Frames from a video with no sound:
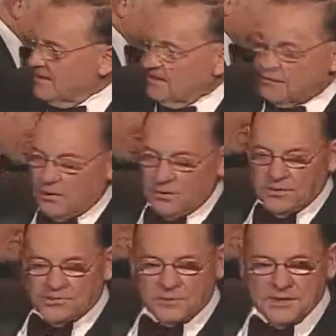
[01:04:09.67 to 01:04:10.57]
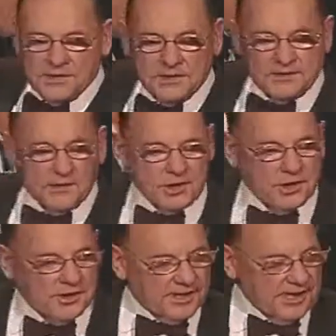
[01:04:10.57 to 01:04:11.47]
So this meeting is
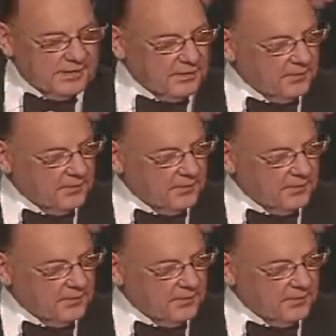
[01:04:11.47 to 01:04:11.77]
adjourned. Thank